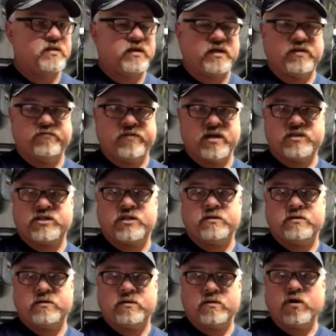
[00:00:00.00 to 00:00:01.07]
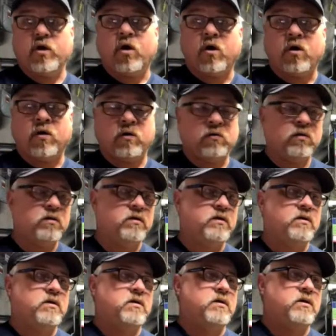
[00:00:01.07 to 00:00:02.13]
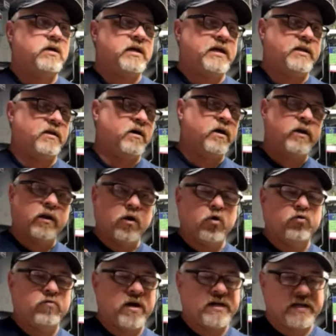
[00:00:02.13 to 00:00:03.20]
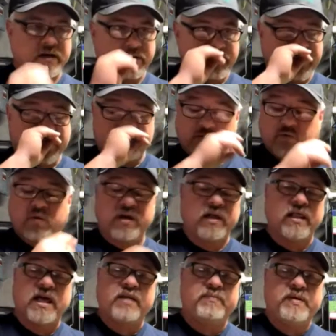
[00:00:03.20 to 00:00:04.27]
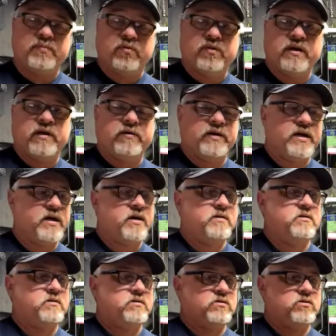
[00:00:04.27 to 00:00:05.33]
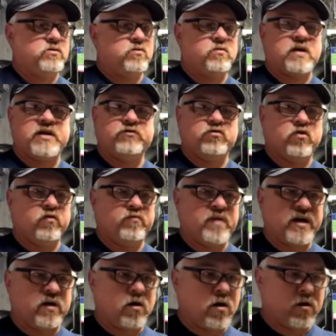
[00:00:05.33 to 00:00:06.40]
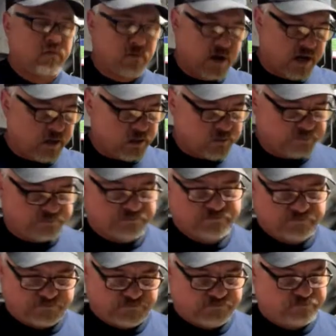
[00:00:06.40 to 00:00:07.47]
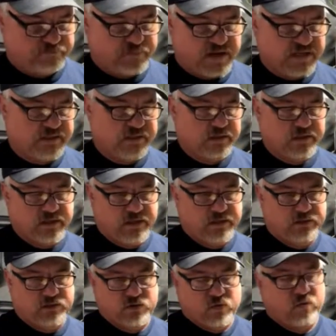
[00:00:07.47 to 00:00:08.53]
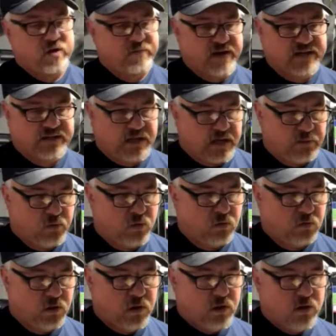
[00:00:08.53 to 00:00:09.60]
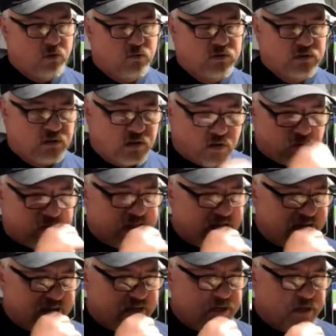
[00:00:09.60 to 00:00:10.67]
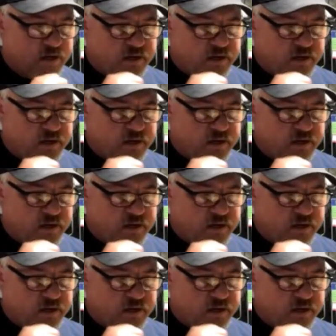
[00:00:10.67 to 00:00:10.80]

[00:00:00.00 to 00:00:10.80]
convention hall and unload right there because there wasn't a lot of people there yet. So I drove my car right up basically to where my table was located,